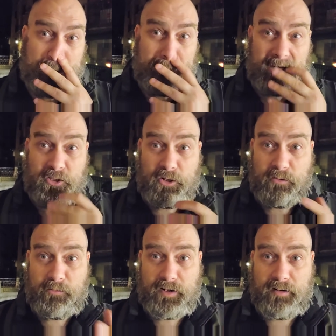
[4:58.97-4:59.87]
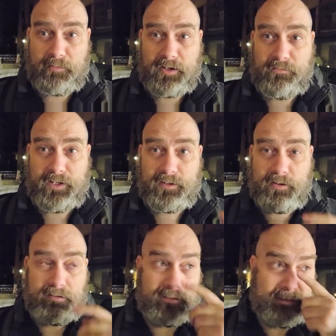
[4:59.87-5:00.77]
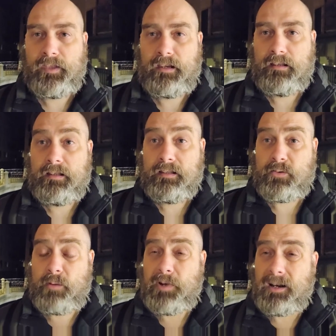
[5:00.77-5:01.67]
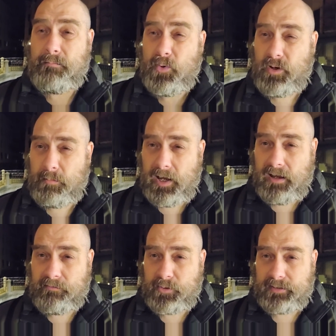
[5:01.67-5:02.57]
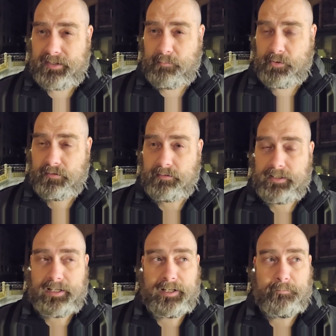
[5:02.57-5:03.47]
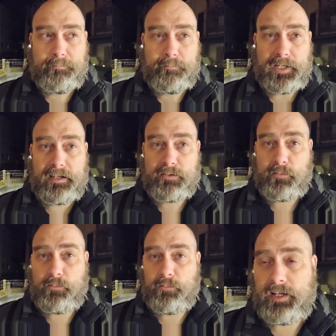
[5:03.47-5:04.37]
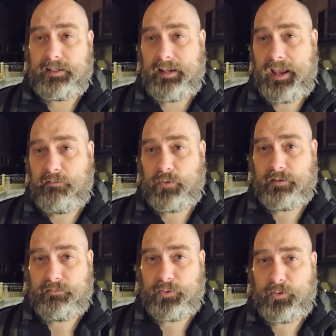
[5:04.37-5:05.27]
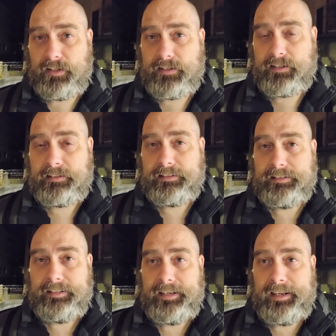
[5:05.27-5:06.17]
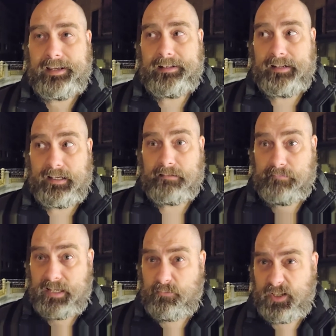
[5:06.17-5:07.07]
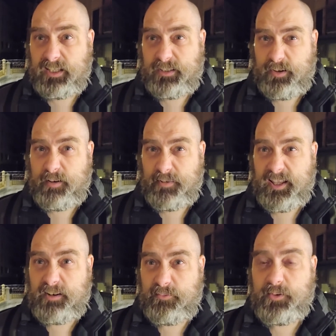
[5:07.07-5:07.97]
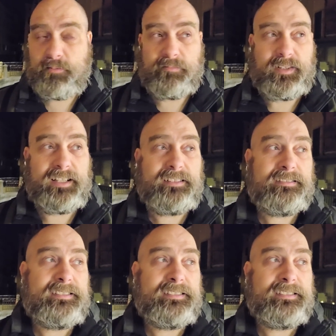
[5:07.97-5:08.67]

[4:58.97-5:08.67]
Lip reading: I'm not sure where I'm gonna fit it all. So I bought a mooka pot, for example, because I didn't have one in Florence, and that really took up a lot of room, right?